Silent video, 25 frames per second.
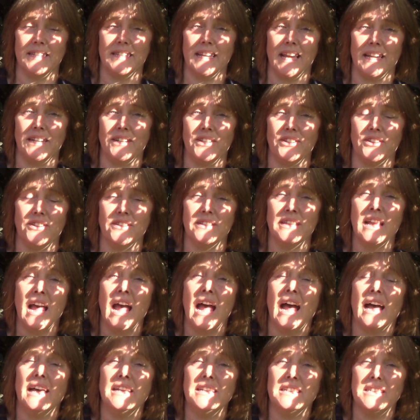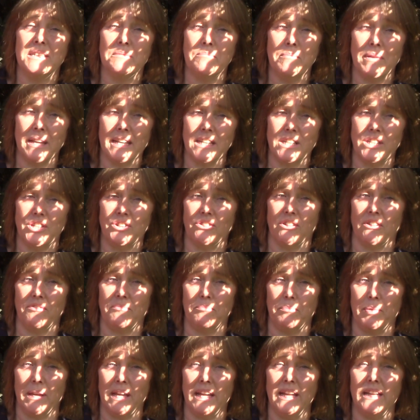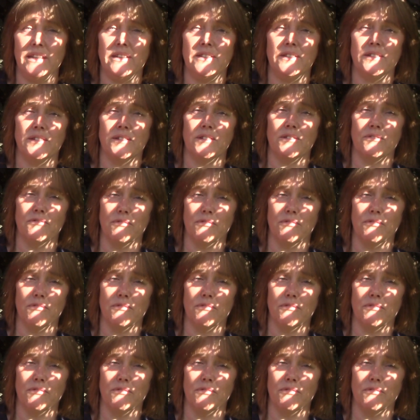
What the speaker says: centres and is a mixture of peat,